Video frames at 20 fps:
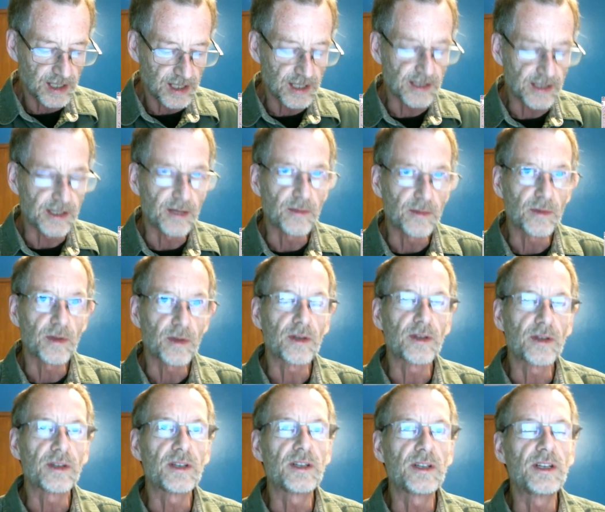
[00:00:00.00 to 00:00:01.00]
And then we'll
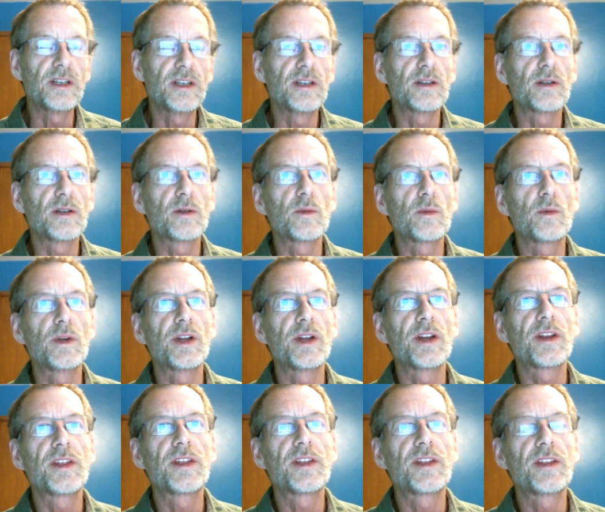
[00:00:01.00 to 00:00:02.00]
deal
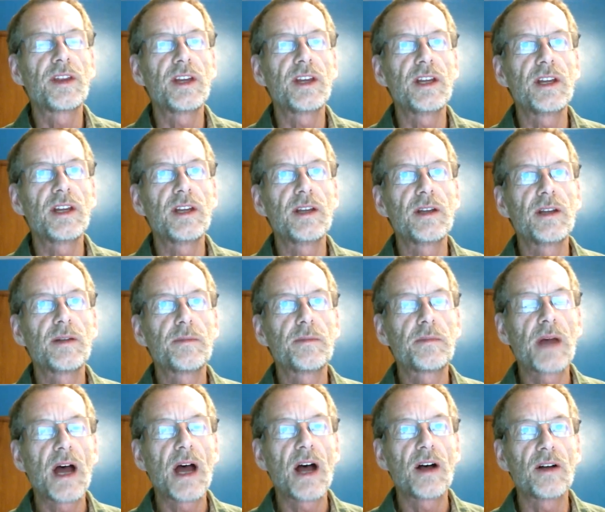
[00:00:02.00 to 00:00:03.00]
with the
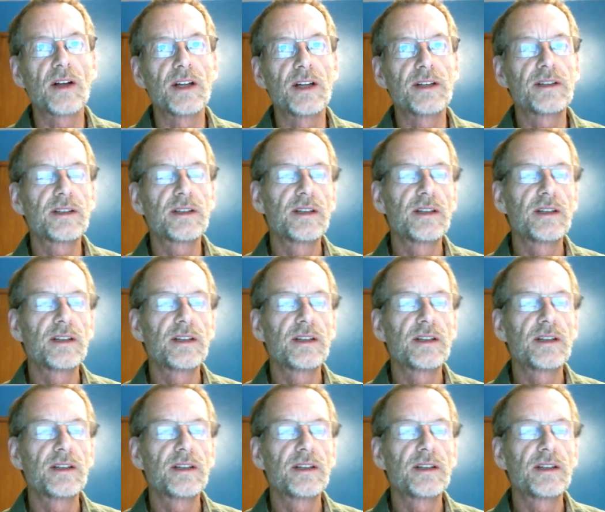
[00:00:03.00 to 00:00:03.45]
palate.